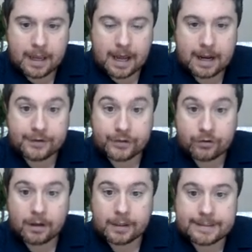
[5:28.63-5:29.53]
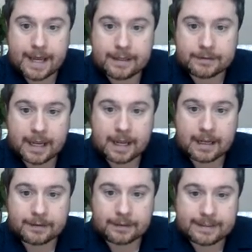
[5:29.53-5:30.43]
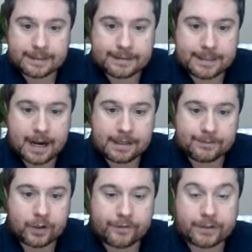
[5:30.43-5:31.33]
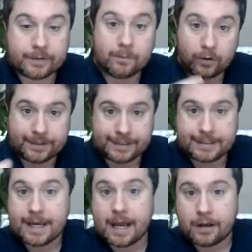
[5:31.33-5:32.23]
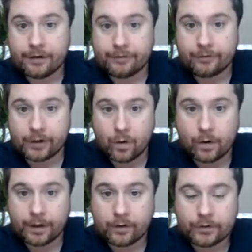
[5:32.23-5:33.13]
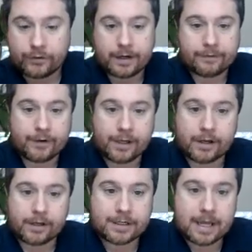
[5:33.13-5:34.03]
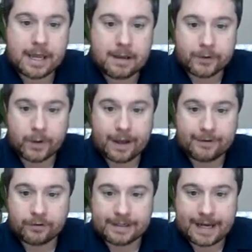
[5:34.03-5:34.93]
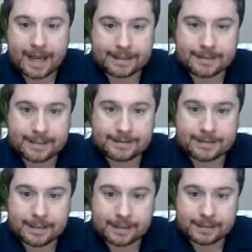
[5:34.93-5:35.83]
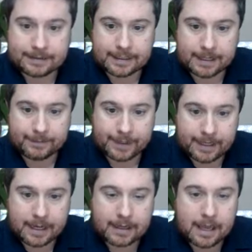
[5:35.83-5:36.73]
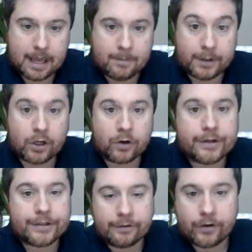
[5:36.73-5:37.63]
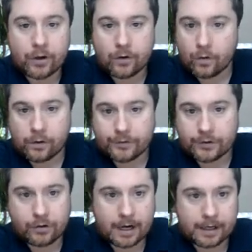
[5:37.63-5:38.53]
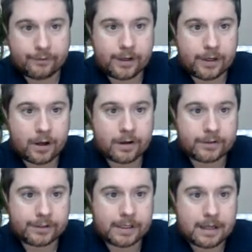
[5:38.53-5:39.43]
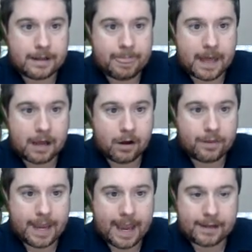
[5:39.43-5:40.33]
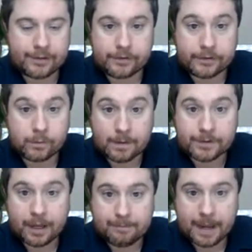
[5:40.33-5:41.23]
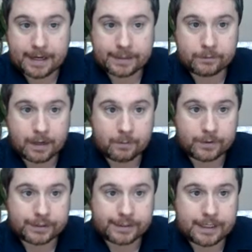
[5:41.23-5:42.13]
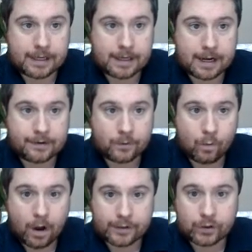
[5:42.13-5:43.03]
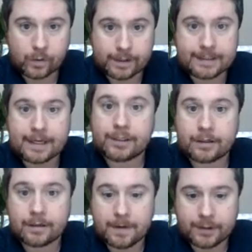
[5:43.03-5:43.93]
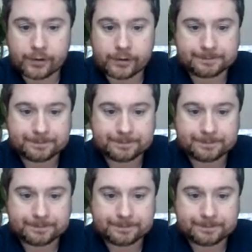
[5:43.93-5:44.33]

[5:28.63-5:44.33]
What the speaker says: And then scrolling down, let's get started. So I'm in the process now of recording all the training videos, but you'll have direct access to these here. But you can also view all the training videos on the How to Use website page, which is here under the Why Join section of the menu.